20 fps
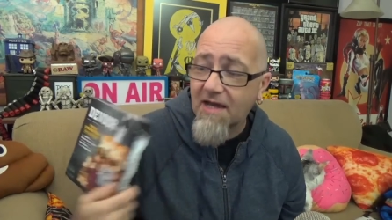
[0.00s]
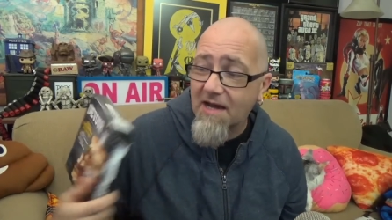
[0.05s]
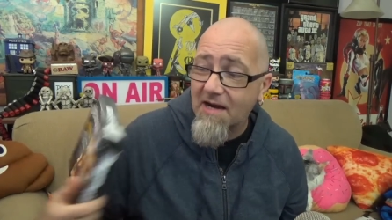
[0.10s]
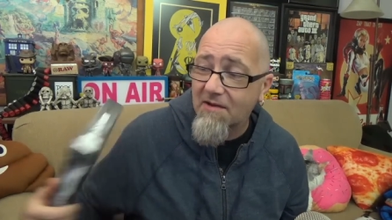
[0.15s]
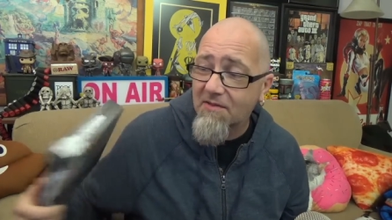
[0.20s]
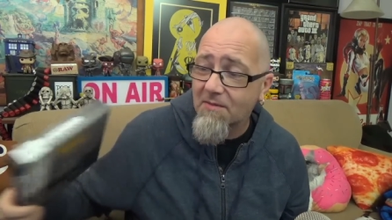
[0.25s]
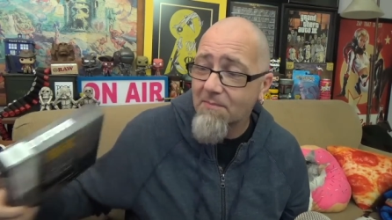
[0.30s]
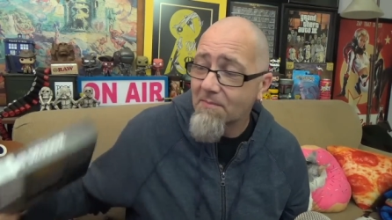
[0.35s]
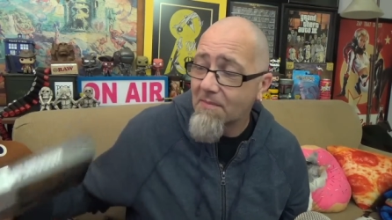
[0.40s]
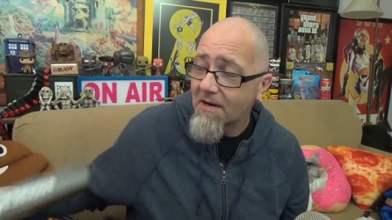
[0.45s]
out
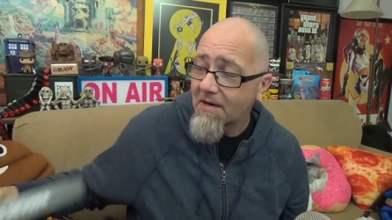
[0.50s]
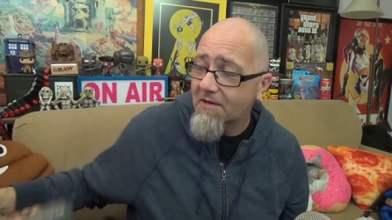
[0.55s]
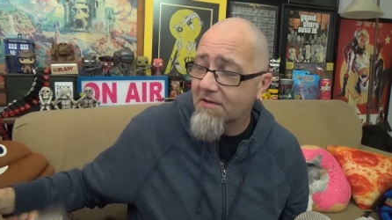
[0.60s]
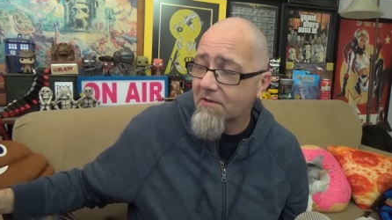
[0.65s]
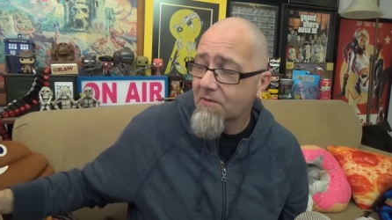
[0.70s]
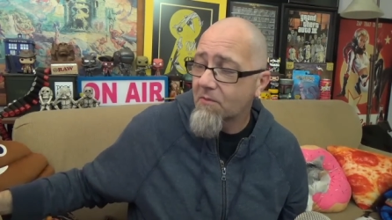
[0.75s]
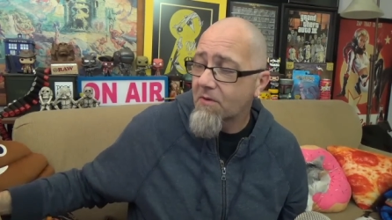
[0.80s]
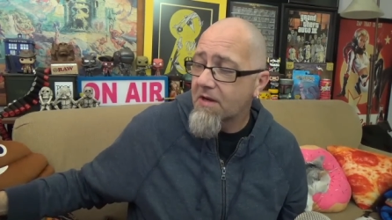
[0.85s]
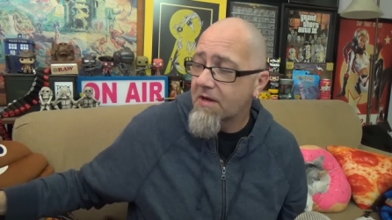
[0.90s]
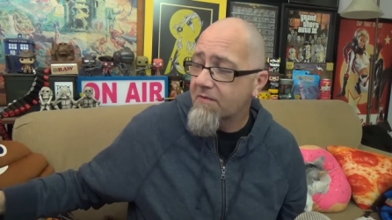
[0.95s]
of the
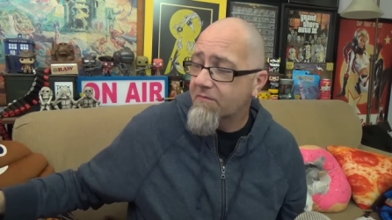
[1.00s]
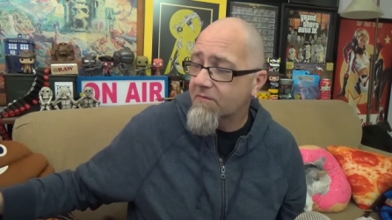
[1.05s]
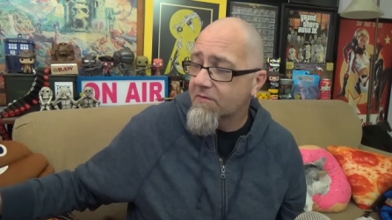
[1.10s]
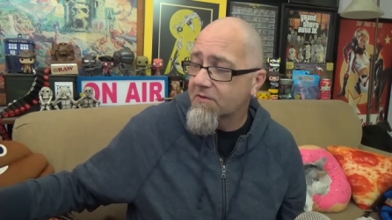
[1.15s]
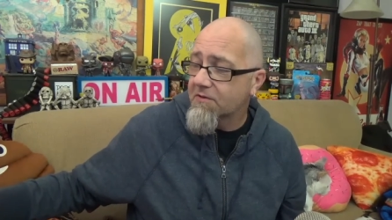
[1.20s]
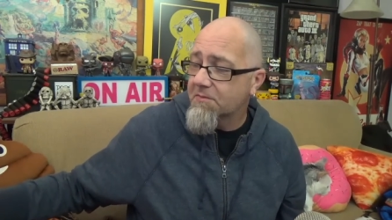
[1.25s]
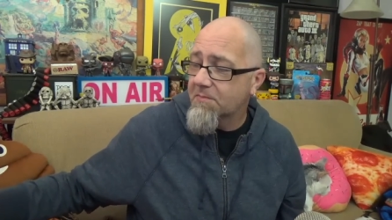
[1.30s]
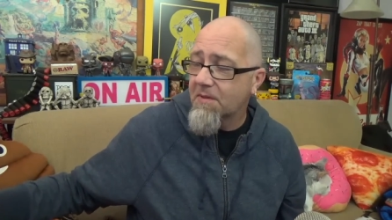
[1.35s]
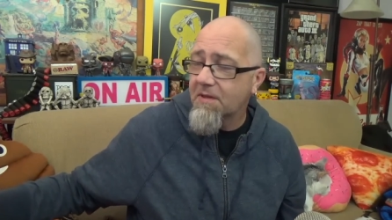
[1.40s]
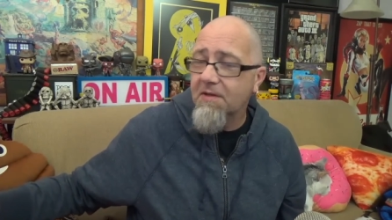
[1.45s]
microwave
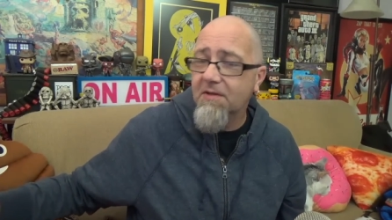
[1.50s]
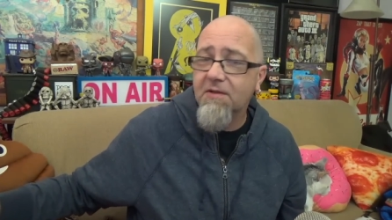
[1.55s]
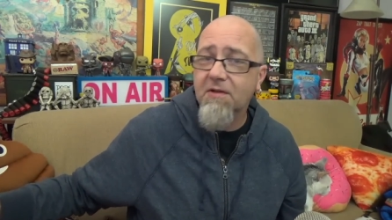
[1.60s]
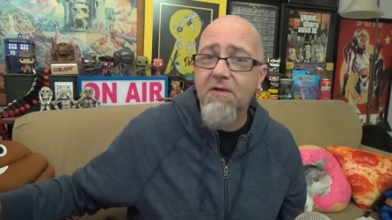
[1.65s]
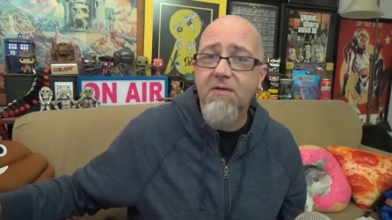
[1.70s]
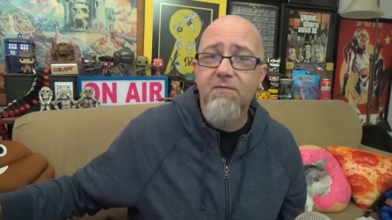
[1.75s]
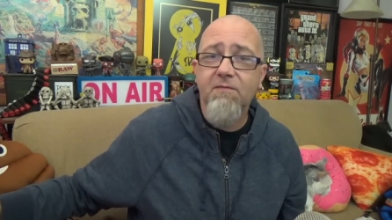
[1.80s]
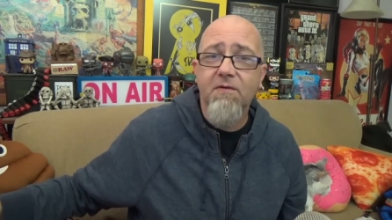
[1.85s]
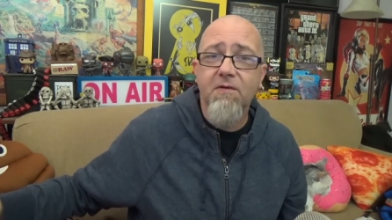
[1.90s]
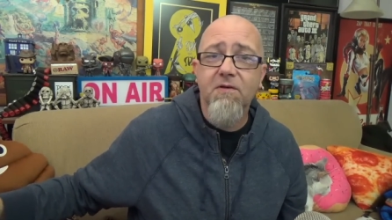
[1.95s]
where it's been in
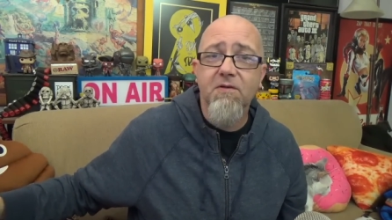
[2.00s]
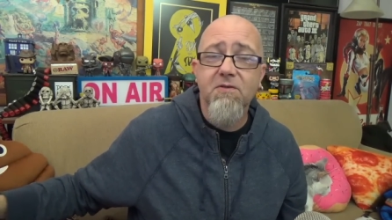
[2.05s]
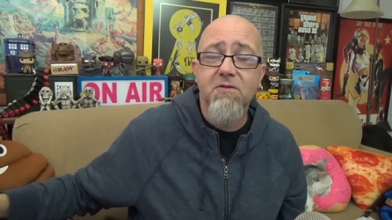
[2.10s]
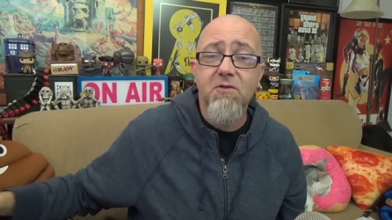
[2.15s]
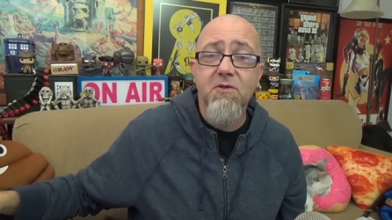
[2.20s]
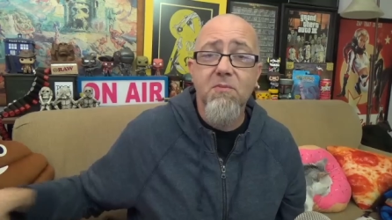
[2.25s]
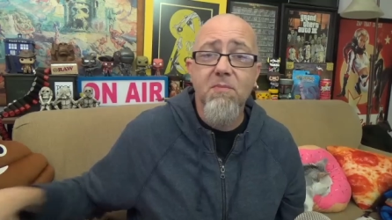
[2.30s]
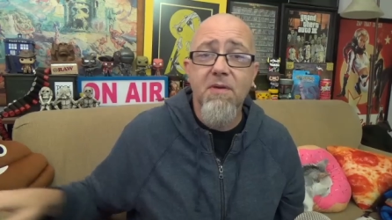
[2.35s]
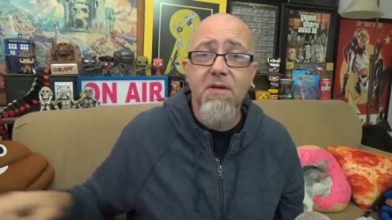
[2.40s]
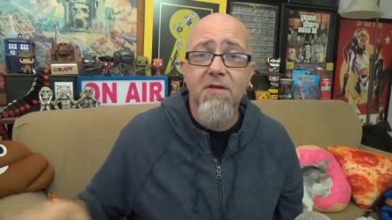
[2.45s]
there for
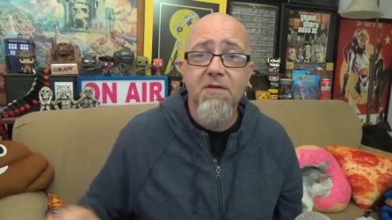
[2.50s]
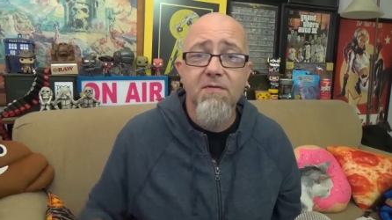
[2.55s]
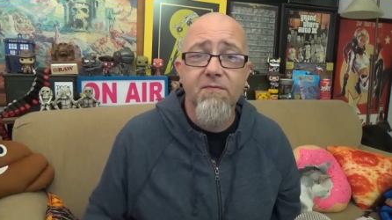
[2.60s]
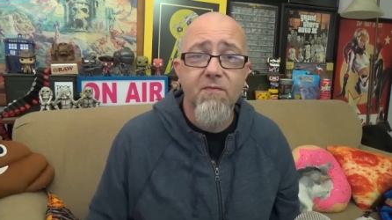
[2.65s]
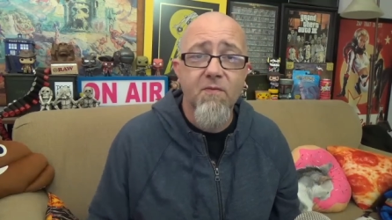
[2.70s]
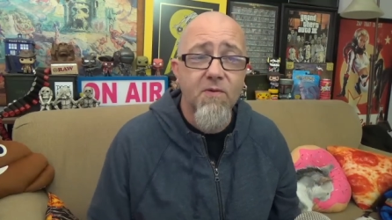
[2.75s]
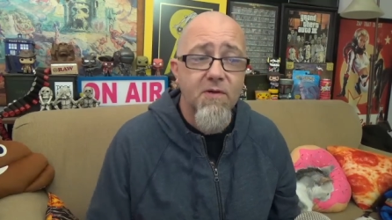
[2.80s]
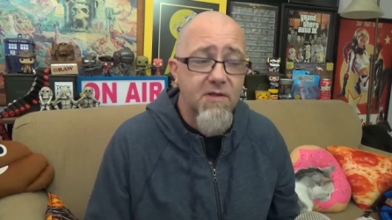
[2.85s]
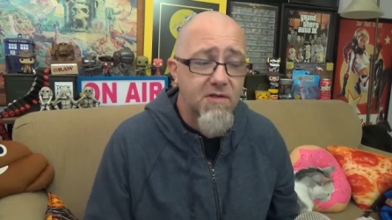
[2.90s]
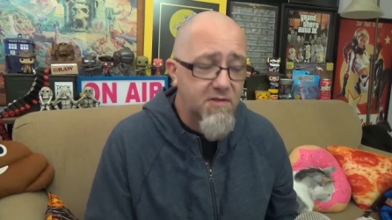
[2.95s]
two minutes,
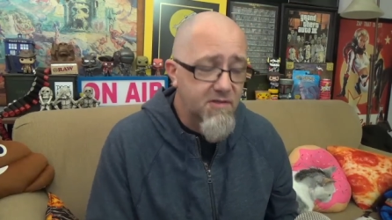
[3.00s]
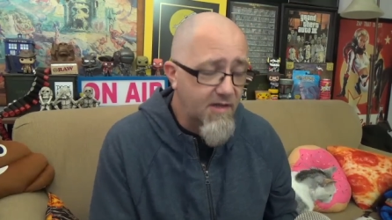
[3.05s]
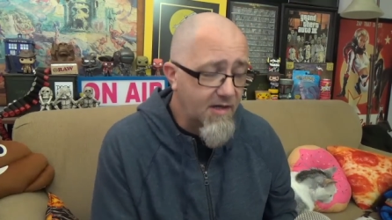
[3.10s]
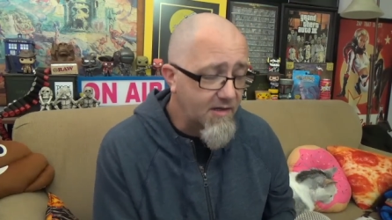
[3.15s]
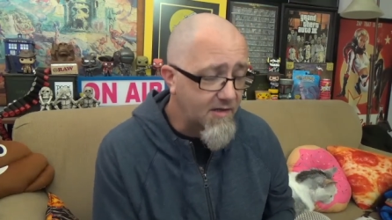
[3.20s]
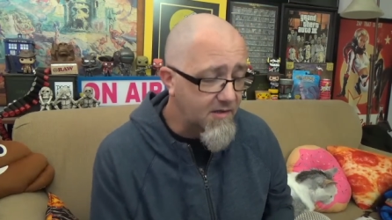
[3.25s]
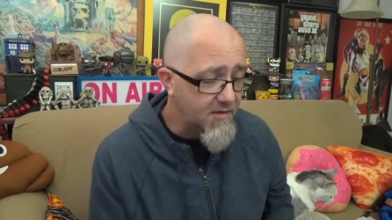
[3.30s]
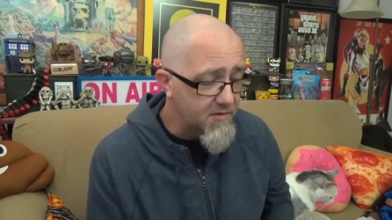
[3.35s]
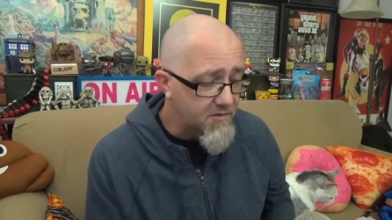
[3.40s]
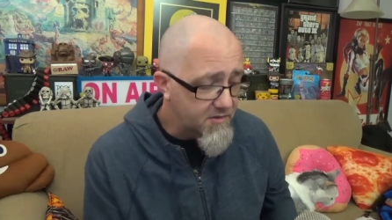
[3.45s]
forty
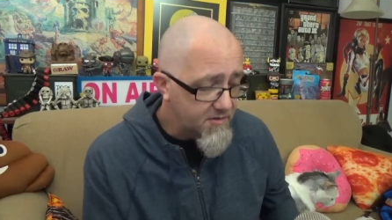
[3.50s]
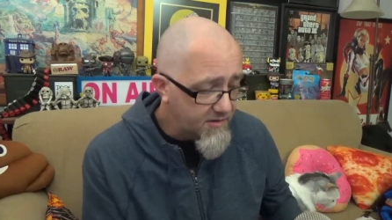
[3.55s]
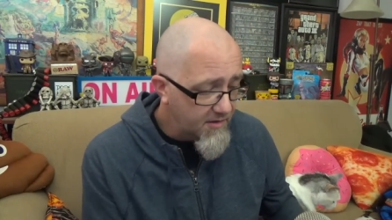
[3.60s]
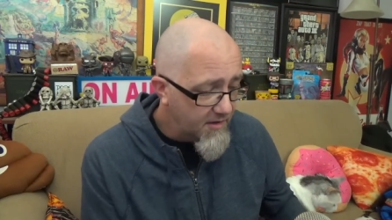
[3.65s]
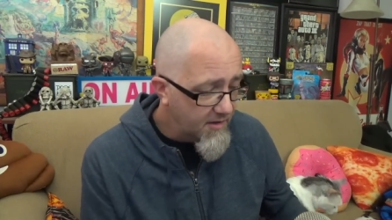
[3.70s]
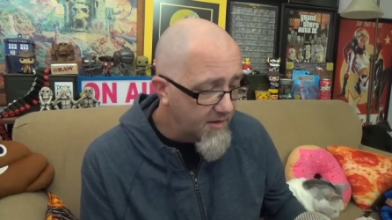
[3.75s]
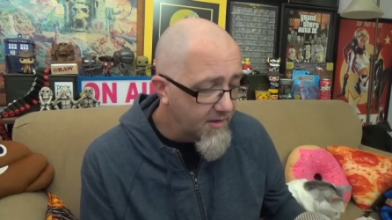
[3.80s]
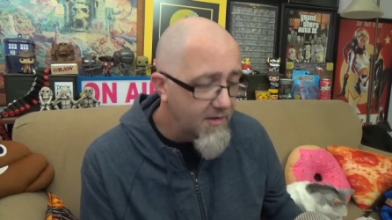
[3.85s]
seconds,